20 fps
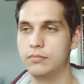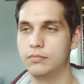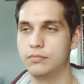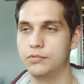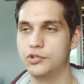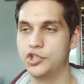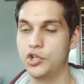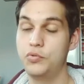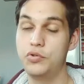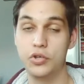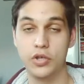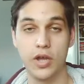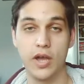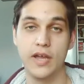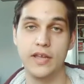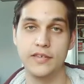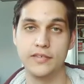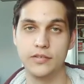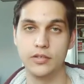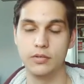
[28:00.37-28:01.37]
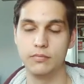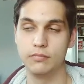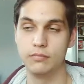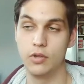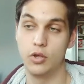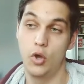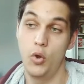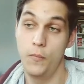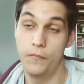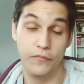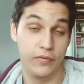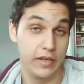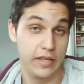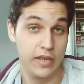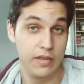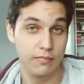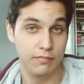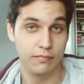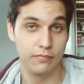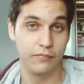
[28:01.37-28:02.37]
show you guys that
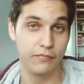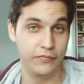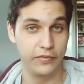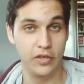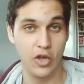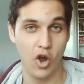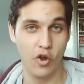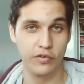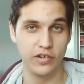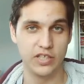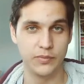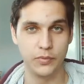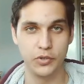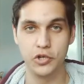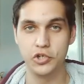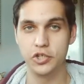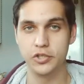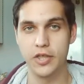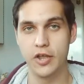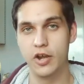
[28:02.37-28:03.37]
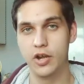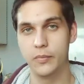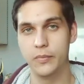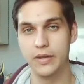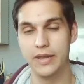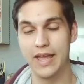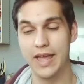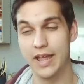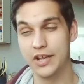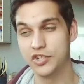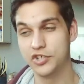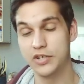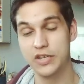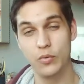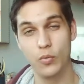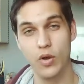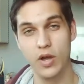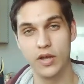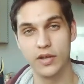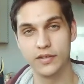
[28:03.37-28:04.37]
hopefully VR exposure therapy actually
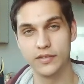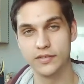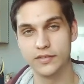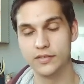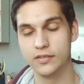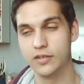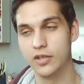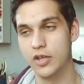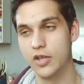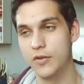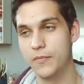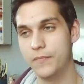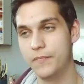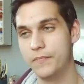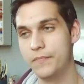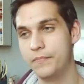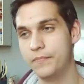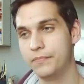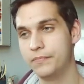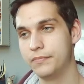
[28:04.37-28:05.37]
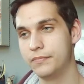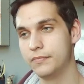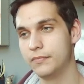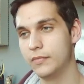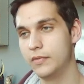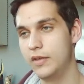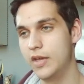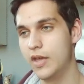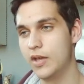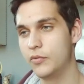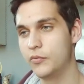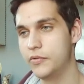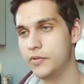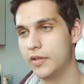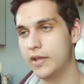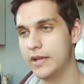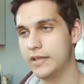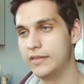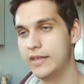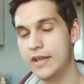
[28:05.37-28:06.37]
works.
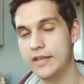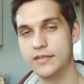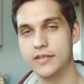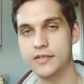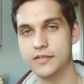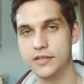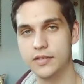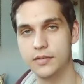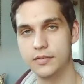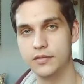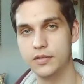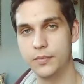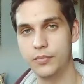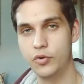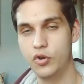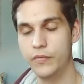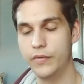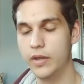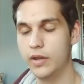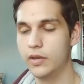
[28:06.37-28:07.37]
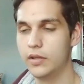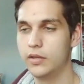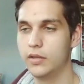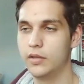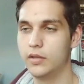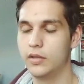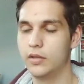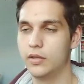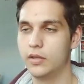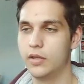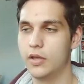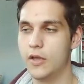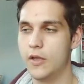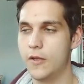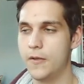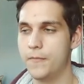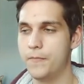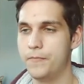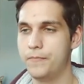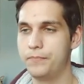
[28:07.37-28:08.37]
With data to prove it.
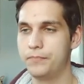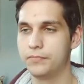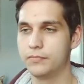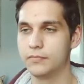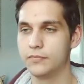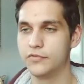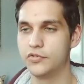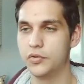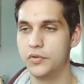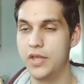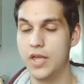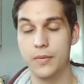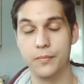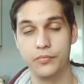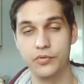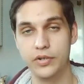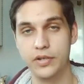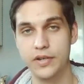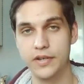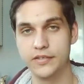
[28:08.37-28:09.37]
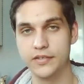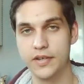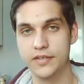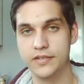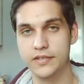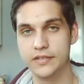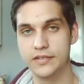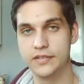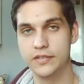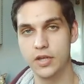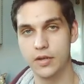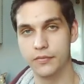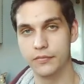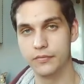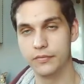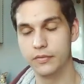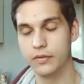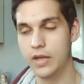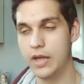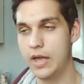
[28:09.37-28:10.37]
So pretty exciting
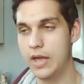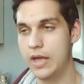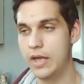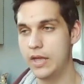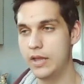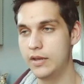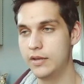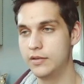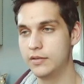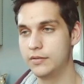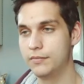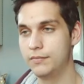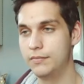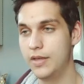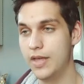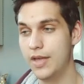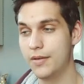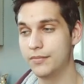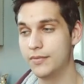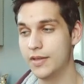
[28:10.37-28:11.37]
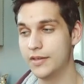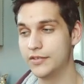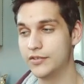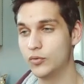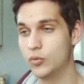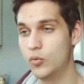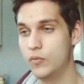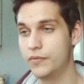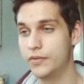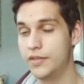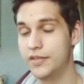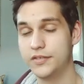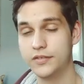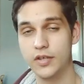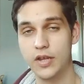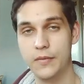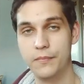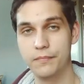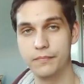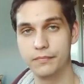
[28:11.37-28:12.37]
stuff. And that's all for this
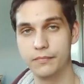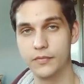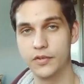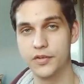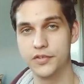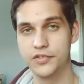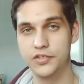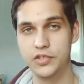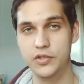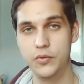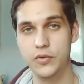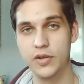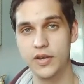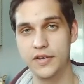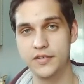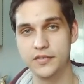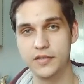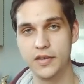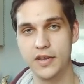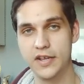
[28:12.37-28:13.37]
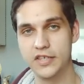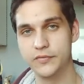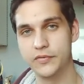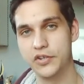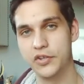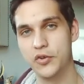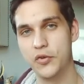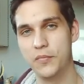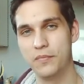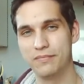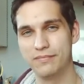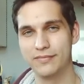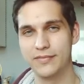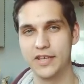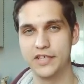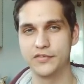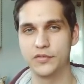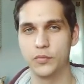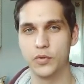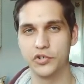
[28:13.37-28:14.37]
time. I'll see you guys in the next video.
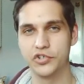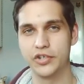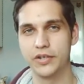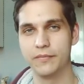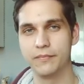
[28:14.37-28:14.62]
Thanks for watching.